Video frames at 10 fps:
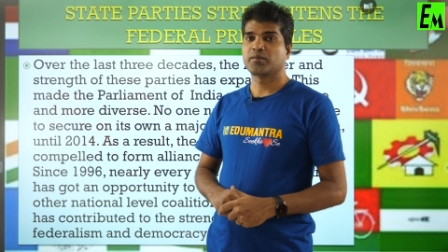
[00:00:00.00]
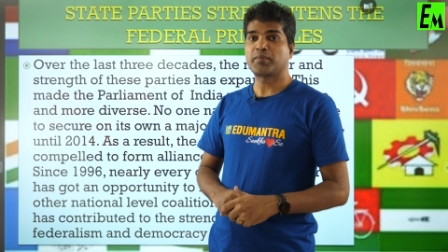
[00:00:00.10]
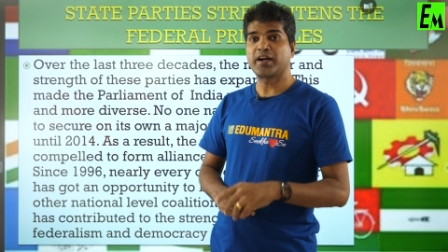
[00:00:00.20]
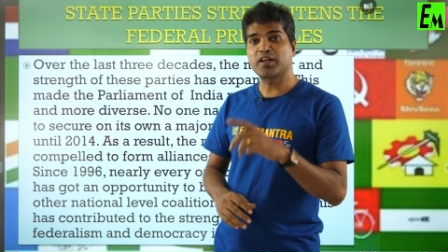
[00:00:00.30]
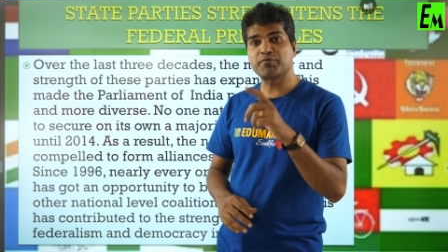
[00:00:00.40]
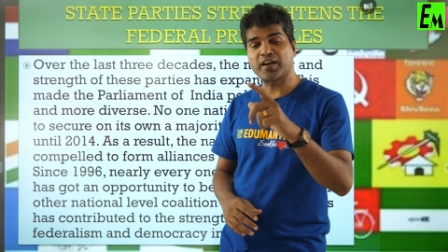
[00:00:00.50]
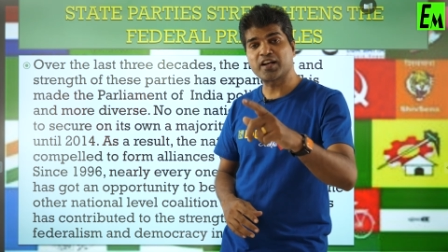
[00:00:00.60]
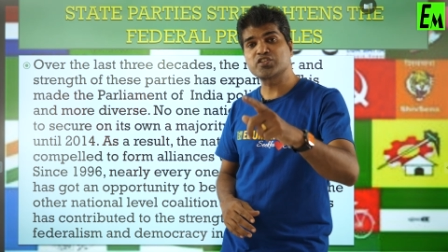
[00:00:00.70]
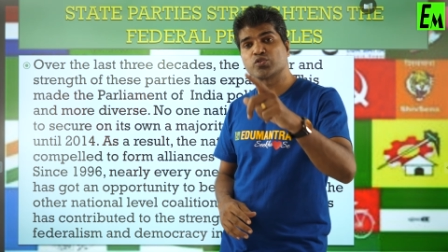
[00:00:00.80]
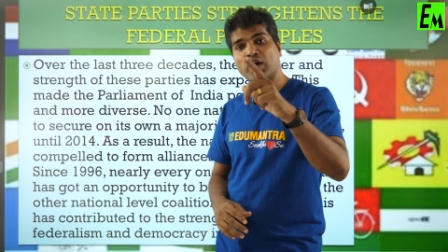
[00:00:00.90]
My dear
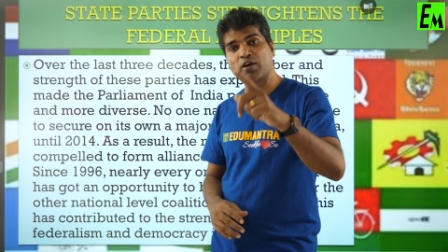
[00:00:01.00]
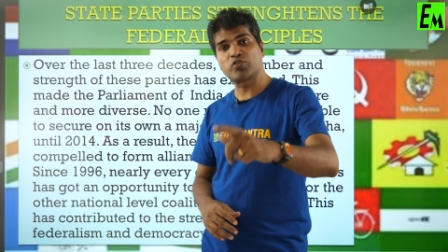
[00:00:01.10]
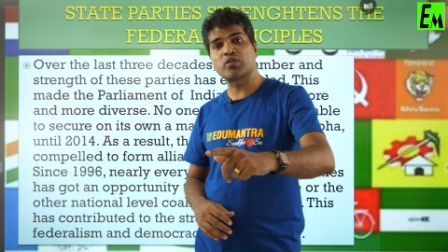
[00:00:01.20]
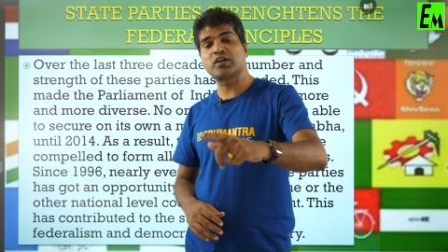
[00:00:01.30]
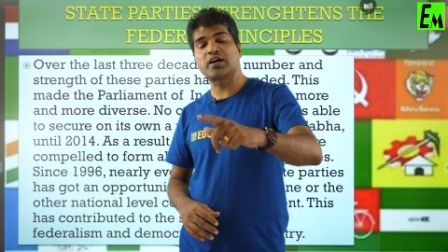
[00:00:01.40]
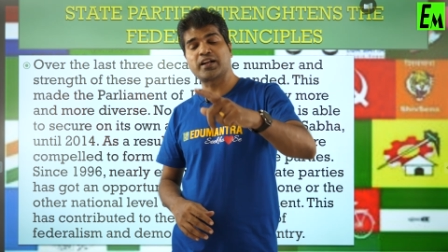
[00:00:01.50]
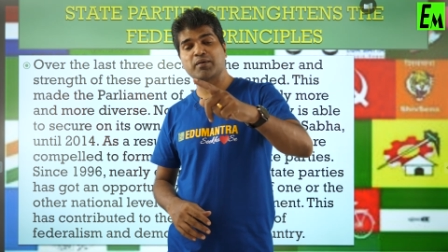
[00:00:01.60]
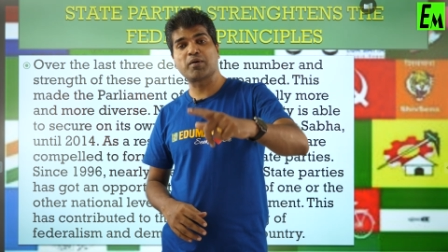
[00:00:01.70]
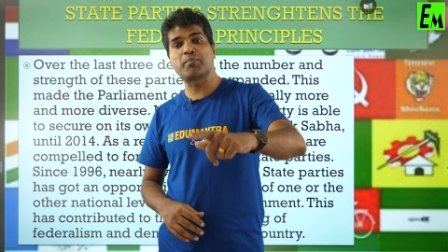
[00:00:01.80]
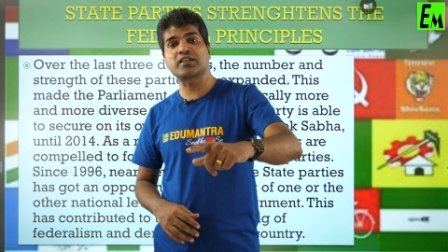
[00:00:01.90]
friends, you have to uh,
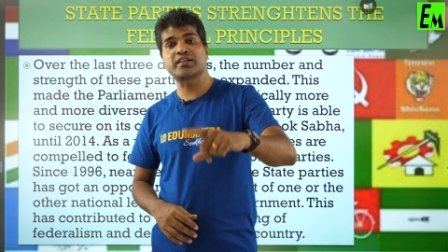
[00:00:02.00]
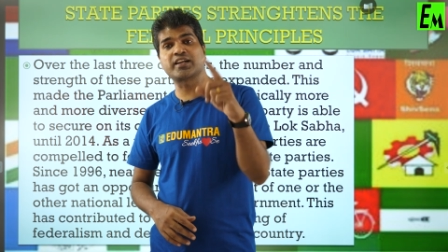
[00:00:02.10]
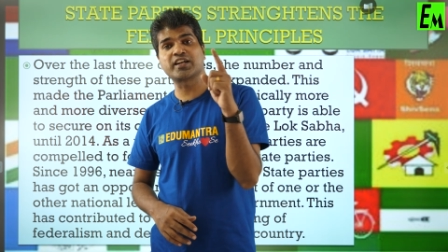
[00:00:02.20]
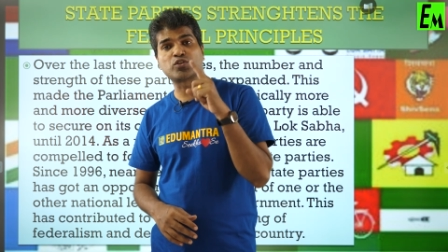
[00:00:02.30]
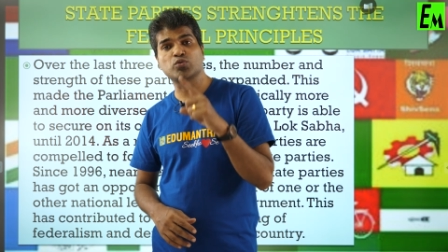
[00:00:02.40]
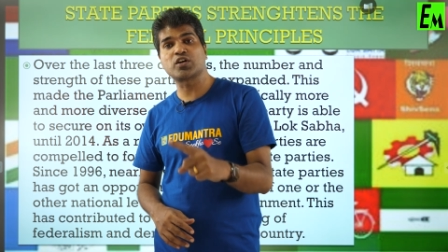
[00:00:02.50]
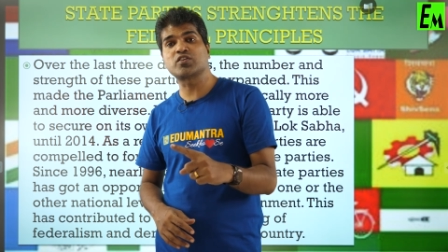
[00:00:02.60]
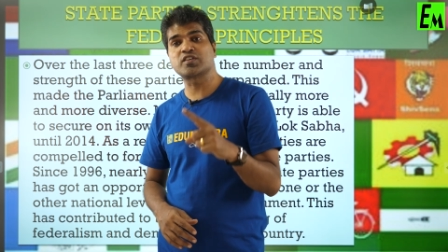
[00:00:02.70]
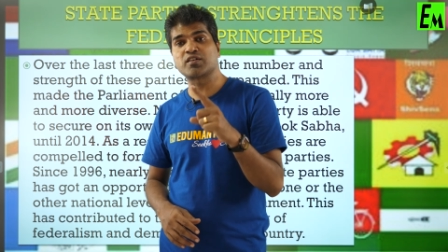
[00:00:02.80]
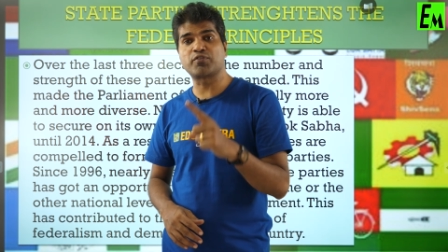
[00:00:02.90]
remember that in
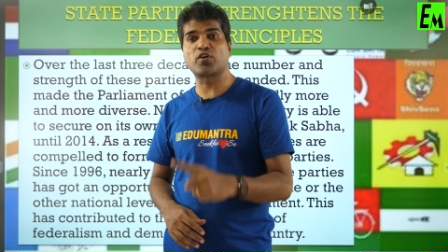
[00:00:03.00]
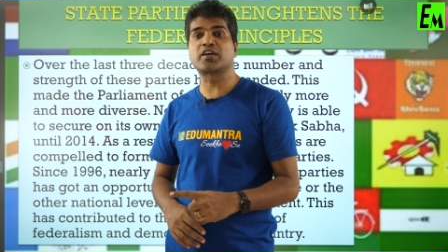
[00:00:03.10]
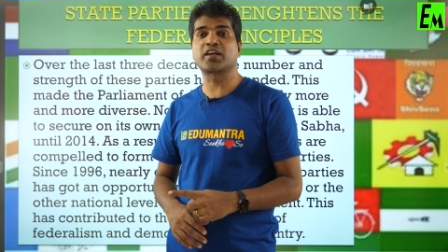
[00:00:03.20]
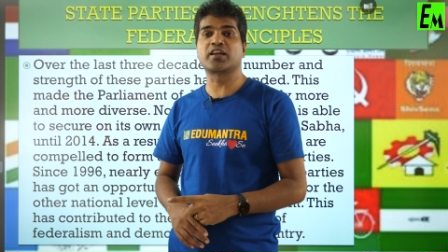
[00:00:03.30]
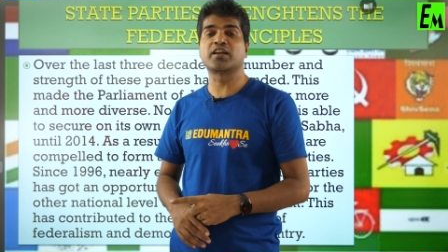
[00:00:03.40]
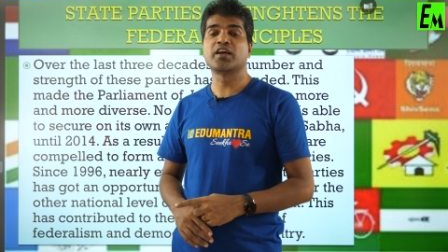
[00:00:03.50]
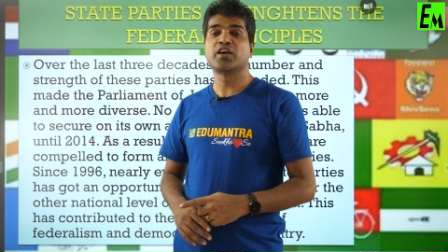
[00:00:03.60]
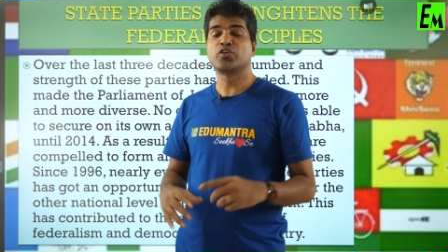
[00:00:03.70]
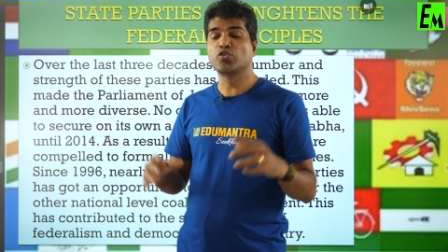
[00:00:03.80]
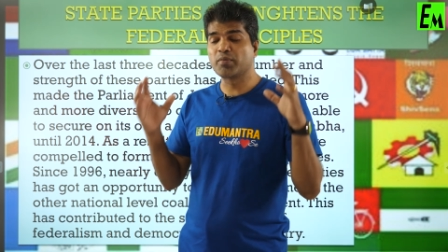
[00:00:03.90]
2014,
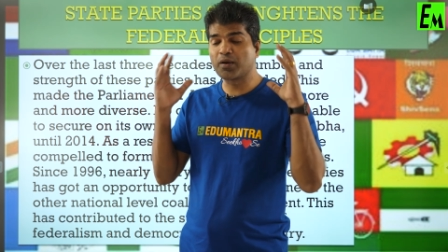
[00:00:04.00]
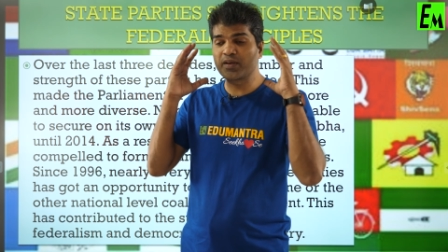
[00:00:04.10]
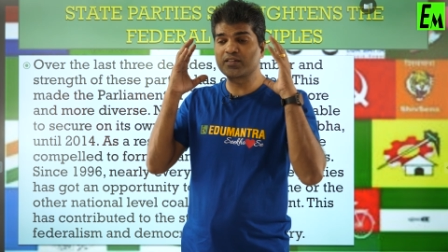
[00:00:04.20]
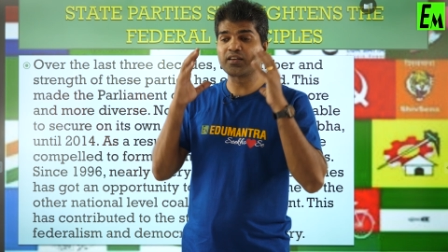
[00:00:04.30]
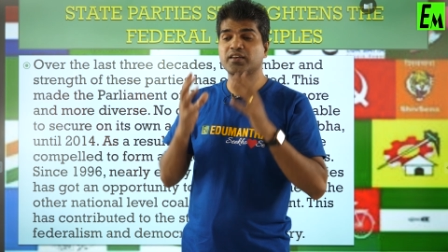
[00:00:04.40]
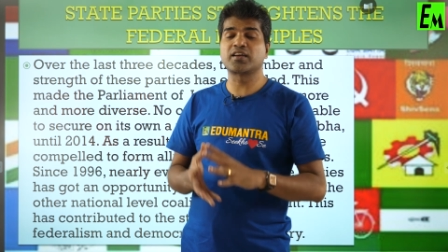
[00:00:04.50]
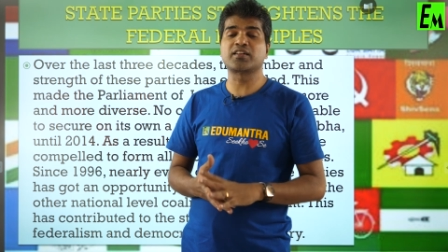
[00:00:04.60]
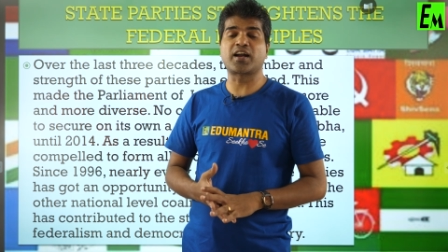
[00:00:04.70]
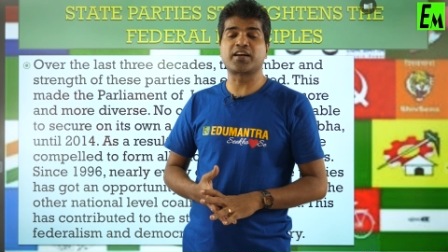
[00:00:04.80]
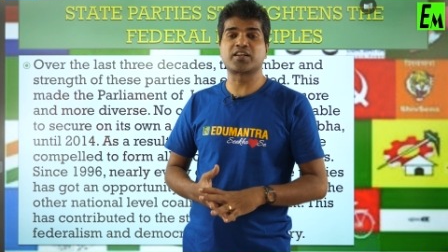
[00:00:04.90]
you may be thinking
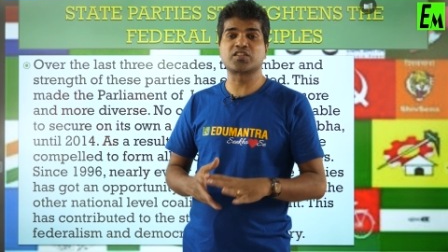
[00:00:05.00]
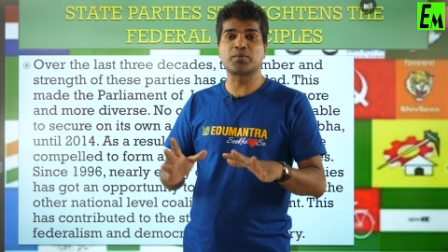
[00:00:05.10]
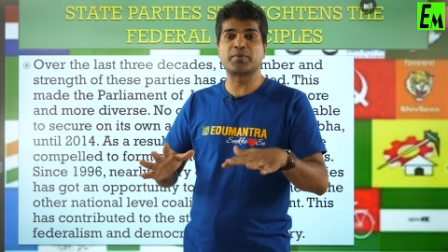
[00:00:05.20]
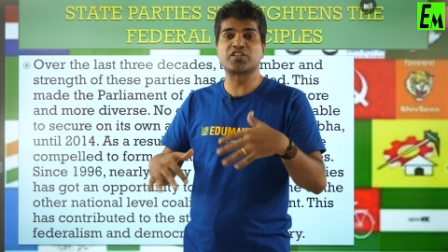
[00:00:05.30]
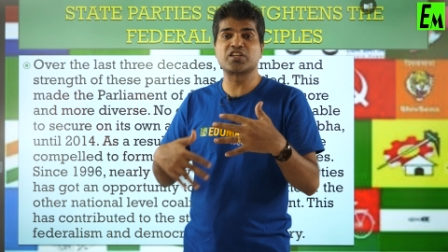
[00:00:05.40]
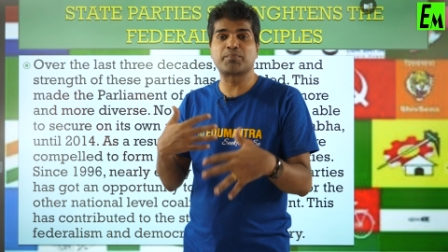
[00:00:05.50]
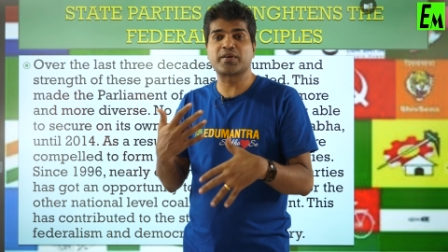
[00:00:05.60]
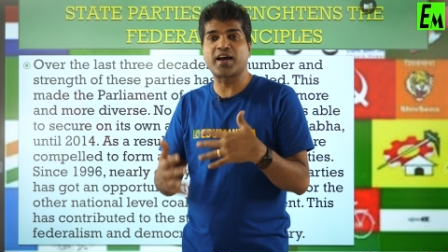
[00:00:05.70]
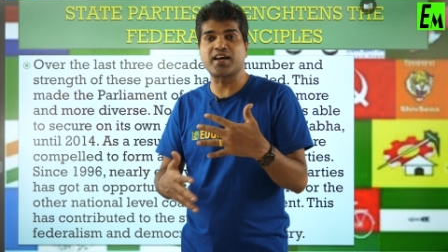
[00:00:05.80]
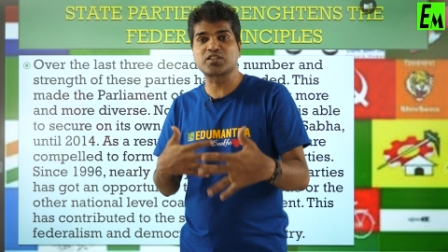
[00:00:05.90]
that it is
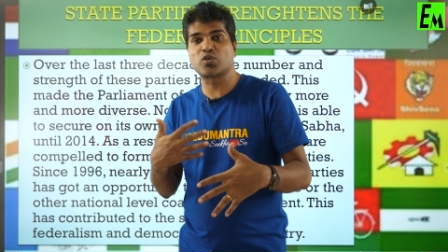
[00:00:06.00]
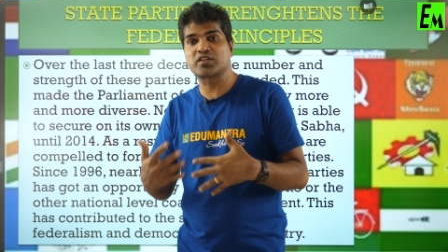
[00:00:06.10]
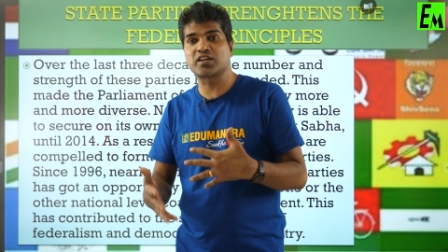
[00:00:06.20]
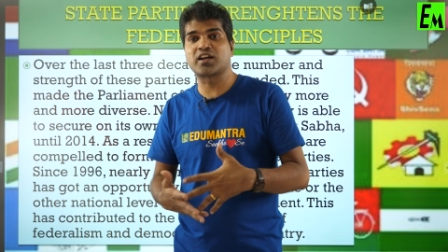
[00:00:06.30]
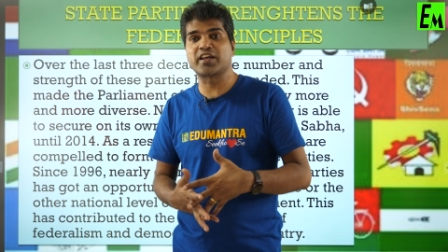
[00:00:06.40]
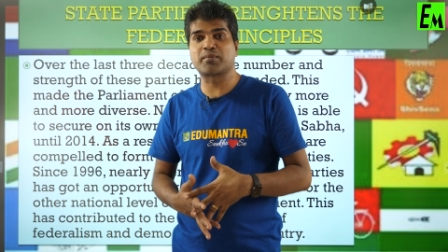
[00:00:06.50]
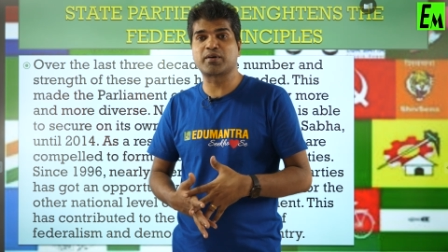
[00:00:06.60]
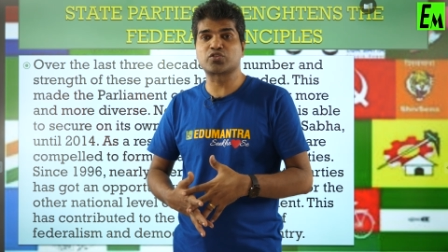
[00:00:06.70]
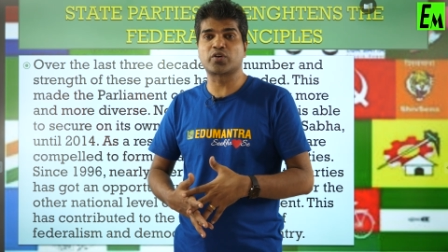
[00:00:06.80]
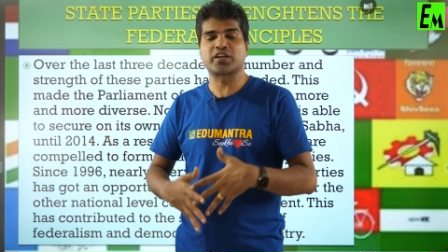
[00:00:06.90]
BJP has got the clear
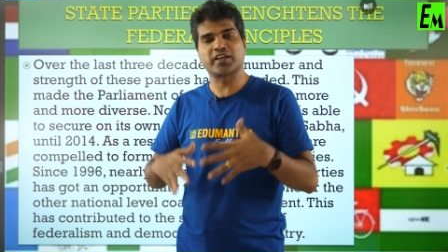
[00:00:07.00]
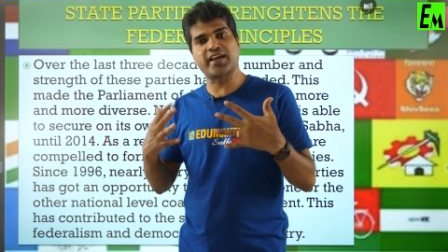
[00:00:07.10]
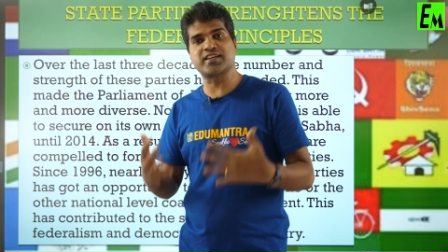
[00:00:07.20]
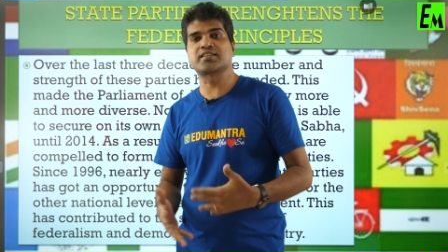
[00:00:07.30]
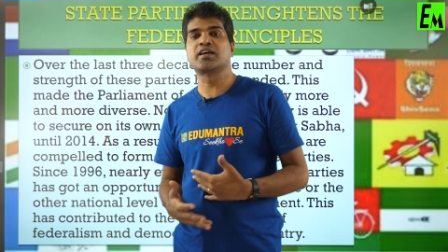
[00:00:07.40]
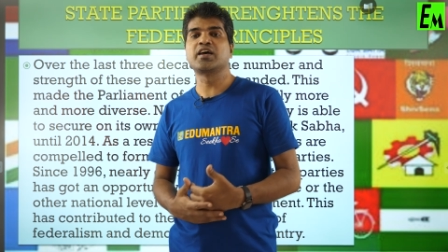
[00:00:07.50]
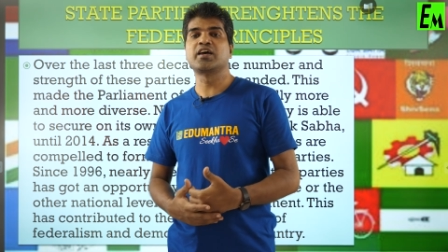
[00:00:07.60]
majority. Yes,